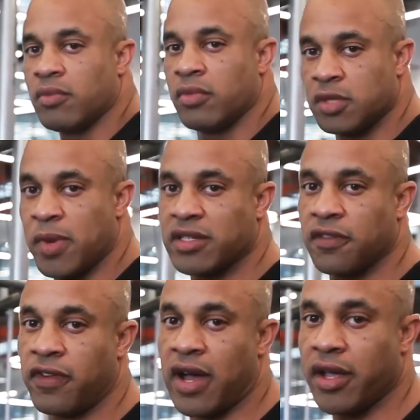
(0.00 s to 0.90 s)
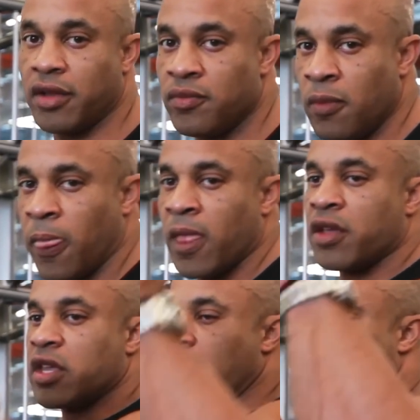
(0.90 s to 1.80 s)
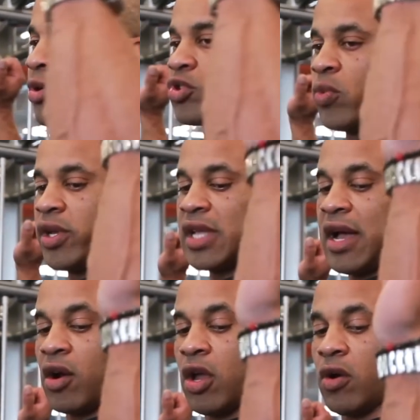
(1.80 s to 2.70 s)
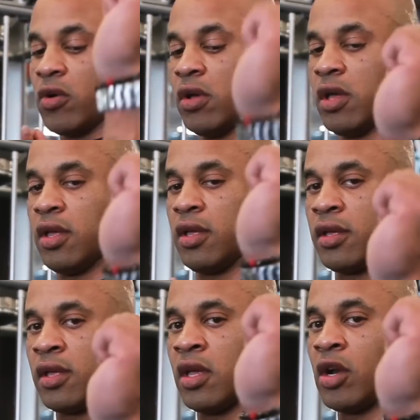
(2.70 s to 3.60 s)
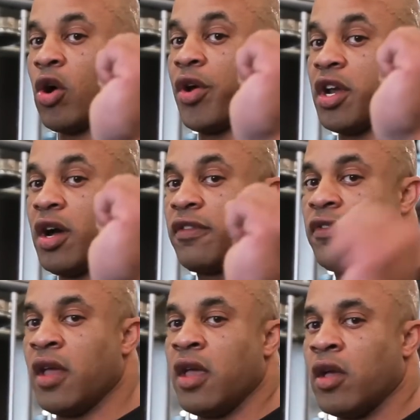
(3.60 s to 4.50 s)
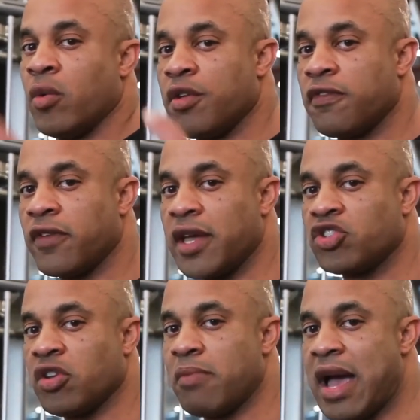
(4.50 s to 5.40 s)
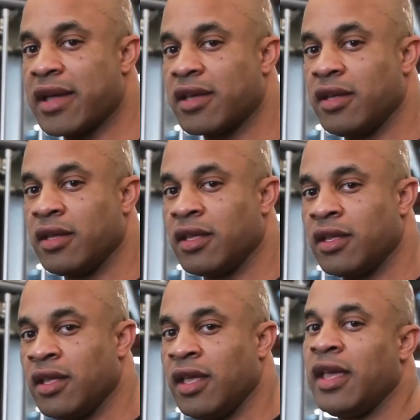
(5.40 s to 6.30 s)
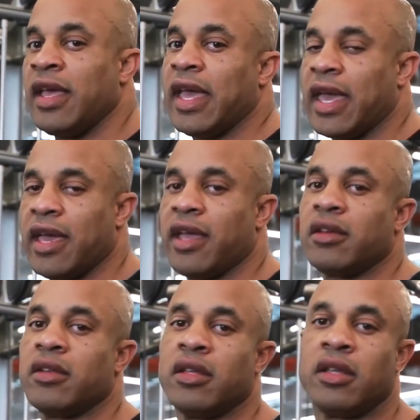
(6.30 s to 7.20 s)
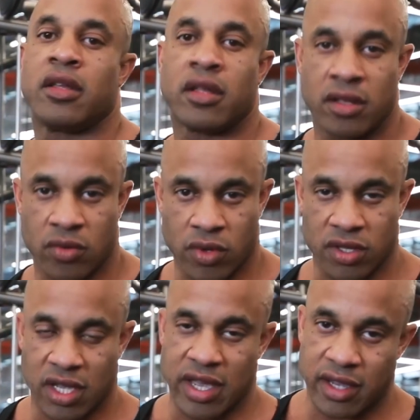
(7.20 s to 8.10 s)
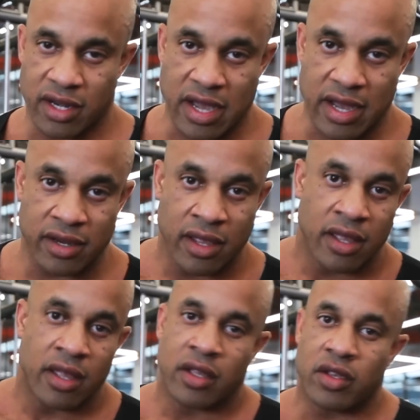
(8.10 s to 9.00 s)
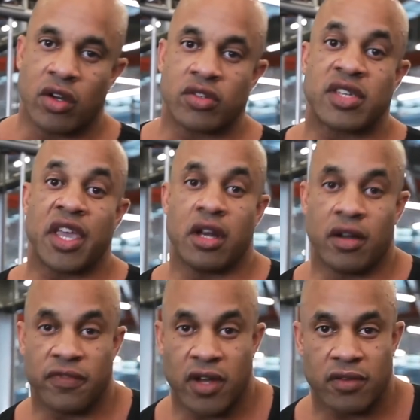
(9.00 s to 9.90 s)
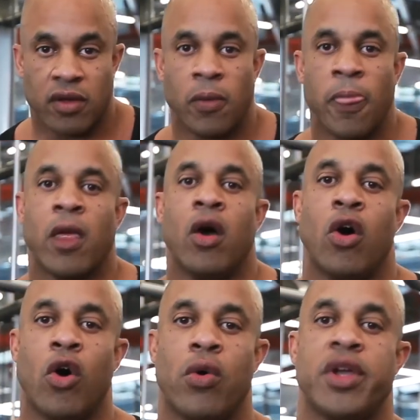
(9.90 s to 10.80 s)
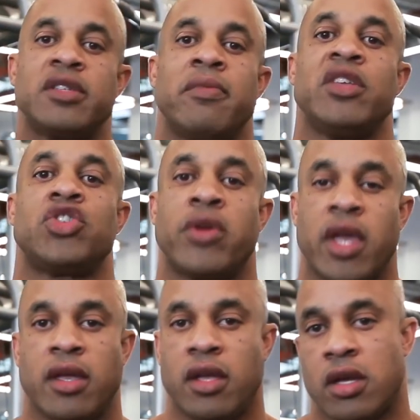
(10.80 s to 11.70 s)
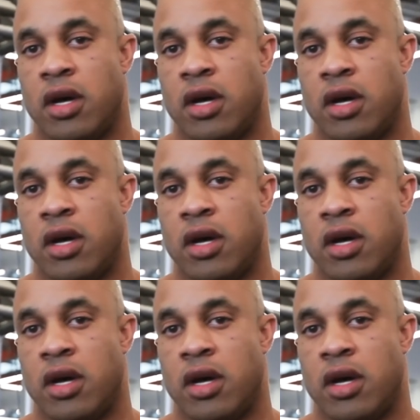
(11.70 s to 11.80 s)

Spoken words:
specifying your elbows went down low enough where you flex your back. And one thing I cannot, you know, say enough of, always maintain